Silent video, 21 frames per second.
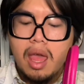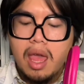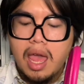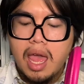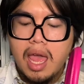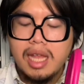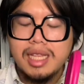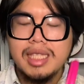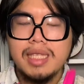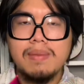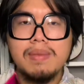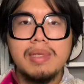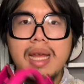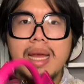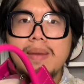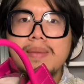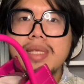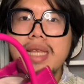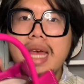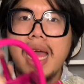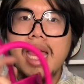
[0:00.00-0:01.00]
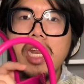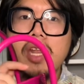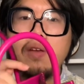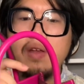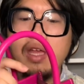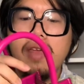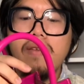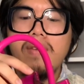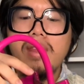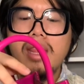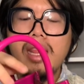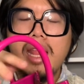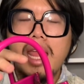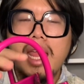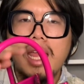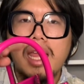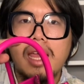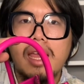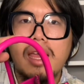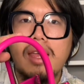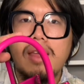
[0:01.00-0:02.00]
And sometimes I don't even
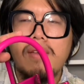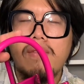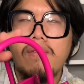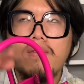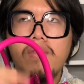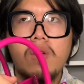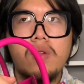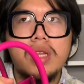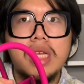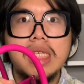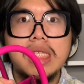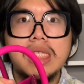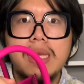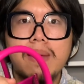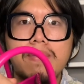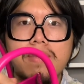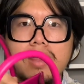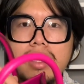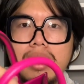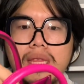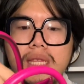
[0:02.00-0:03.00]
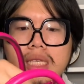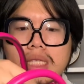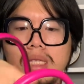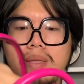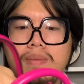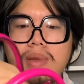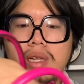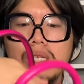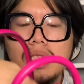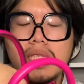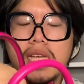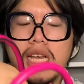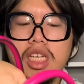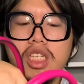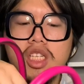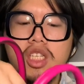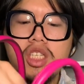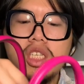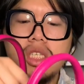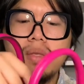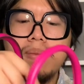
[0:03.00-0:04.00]
like fully zip this middle
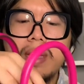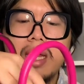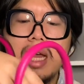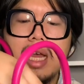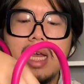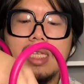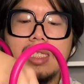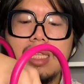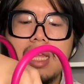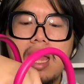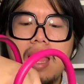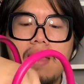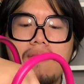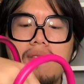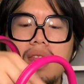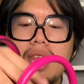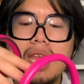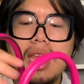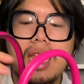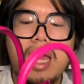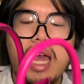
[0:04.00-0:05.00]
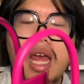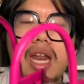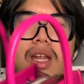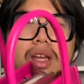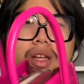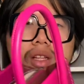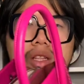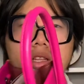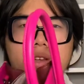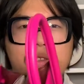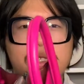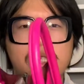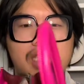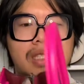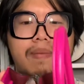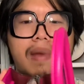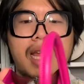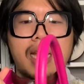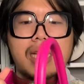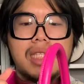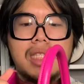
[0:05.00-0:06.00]
section just because I feel like it kind of closes
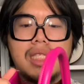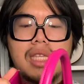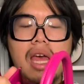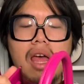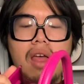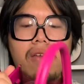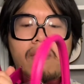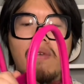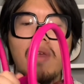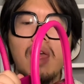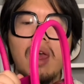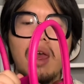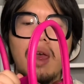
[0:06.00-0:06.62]
by itself.